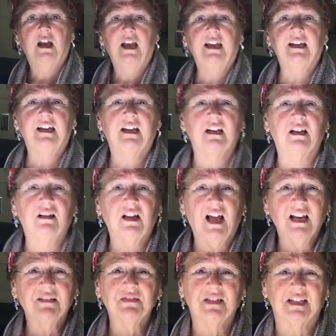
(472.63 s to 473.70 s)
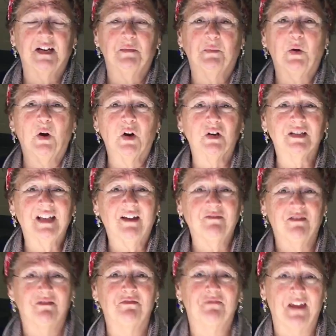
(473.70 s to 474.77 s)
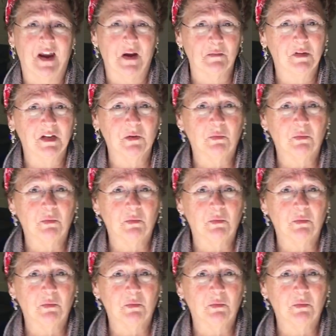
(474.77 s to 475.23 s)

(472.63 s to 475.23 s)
Hey, and a lot of state parks have the family